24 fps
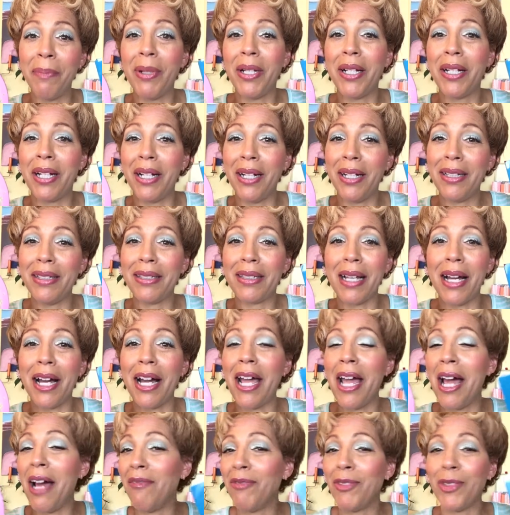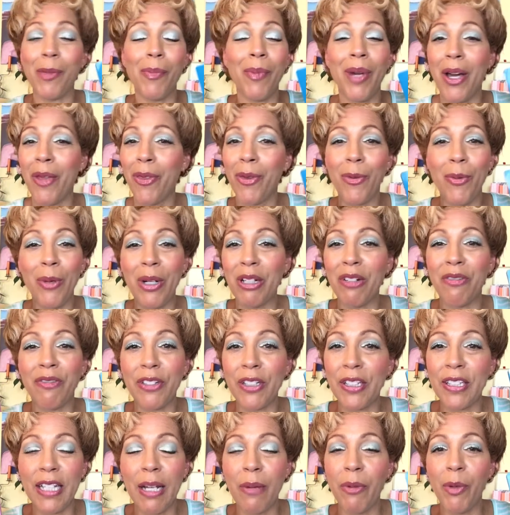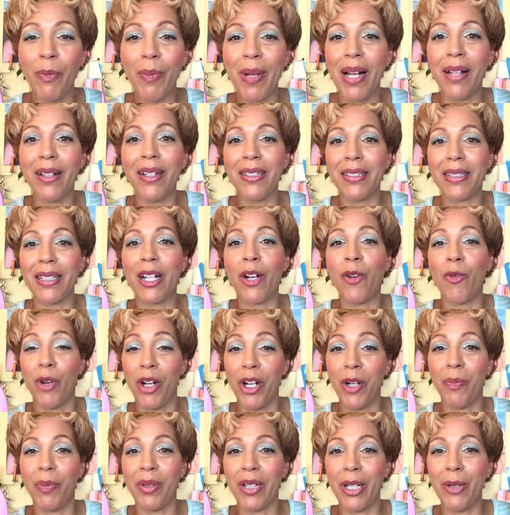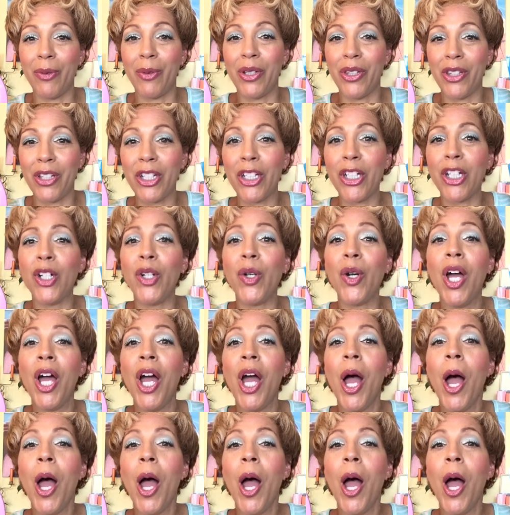because I have some other wonderful summer palettes that I want to play with too.